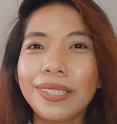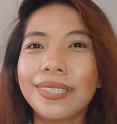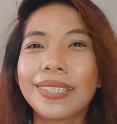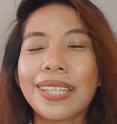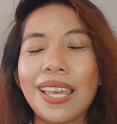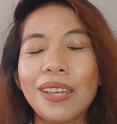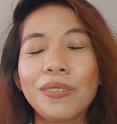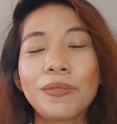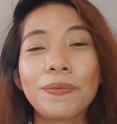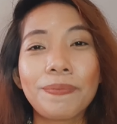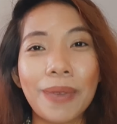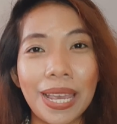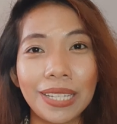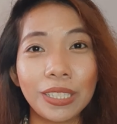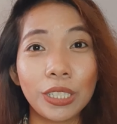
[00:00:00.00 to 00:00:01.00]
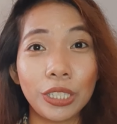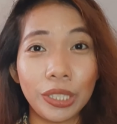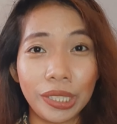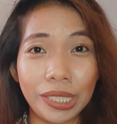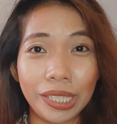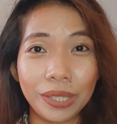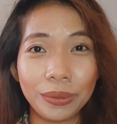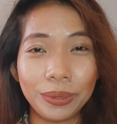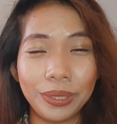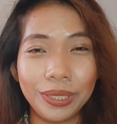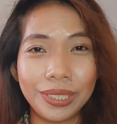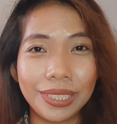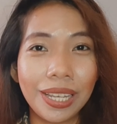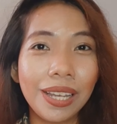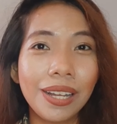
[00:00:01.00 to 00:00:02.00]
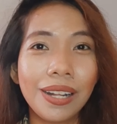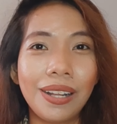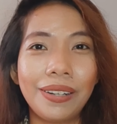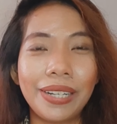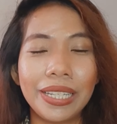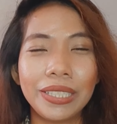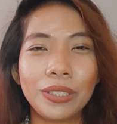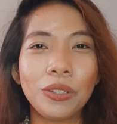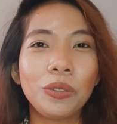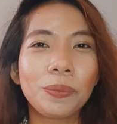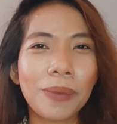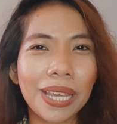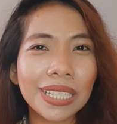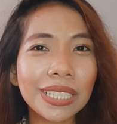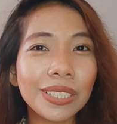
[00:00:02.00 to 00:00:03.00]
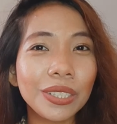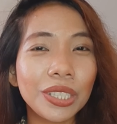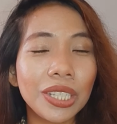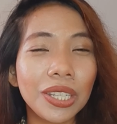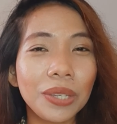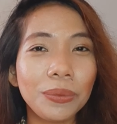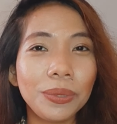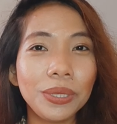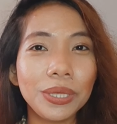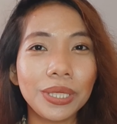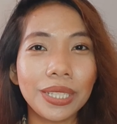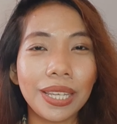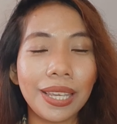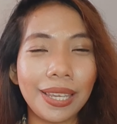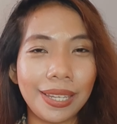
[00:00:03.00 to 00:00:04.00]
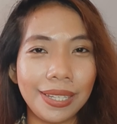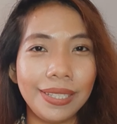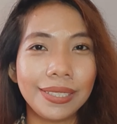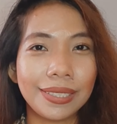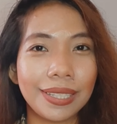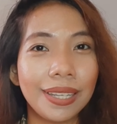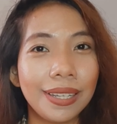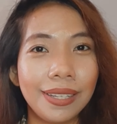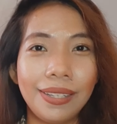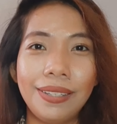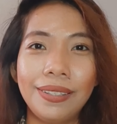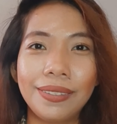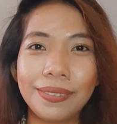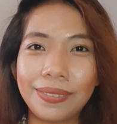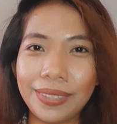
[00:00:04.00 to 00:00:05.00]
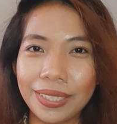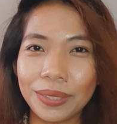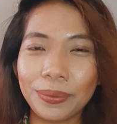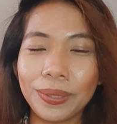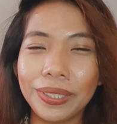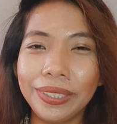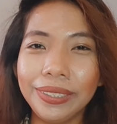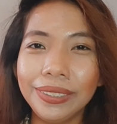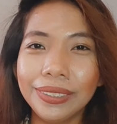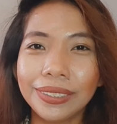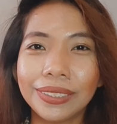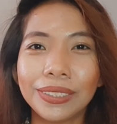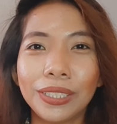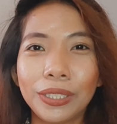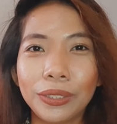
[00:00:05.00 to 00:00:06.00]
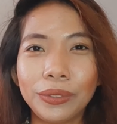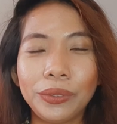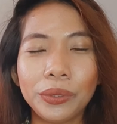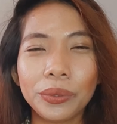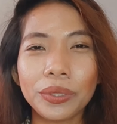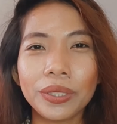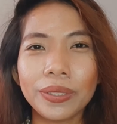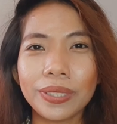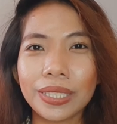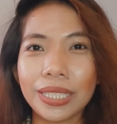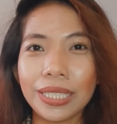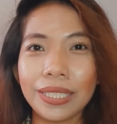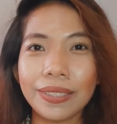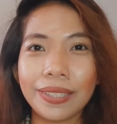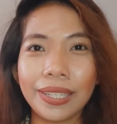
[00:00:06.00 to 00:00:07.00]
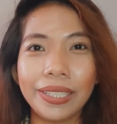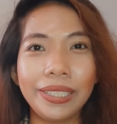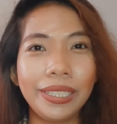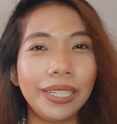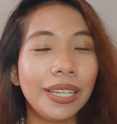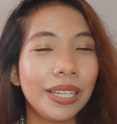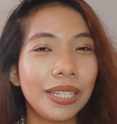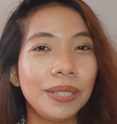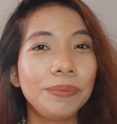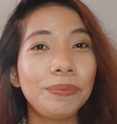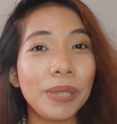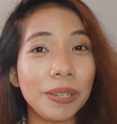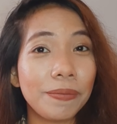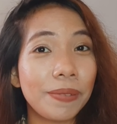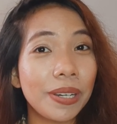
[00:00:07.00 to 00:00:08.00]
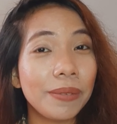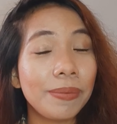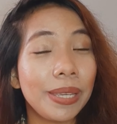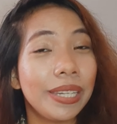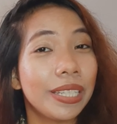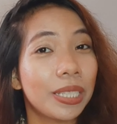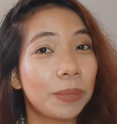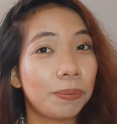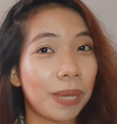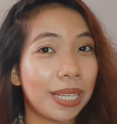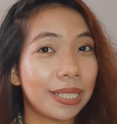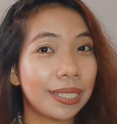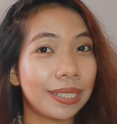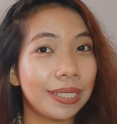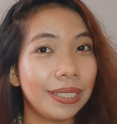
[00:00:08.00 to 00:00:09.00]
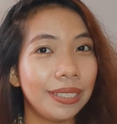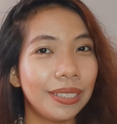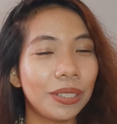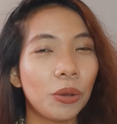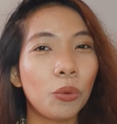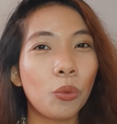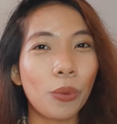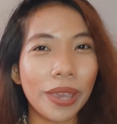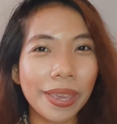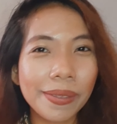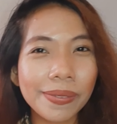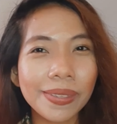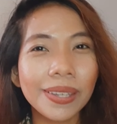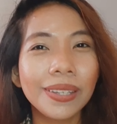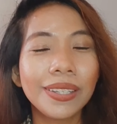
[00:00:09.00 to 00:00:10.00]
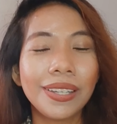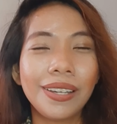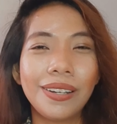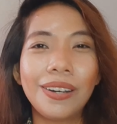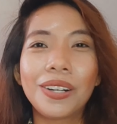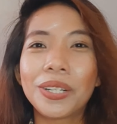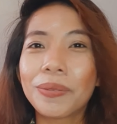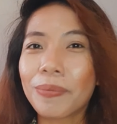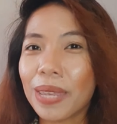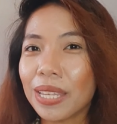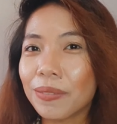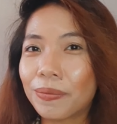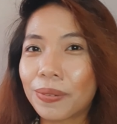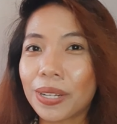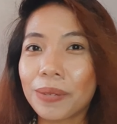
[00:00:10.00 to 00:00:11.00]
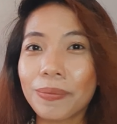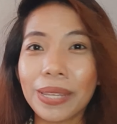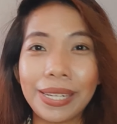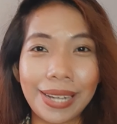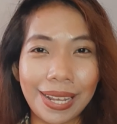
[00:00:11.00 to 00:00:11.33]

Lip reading: let's have past continuous. Alright, so past continuous is this one. So you'll see there be verb in its past tense with our main verb in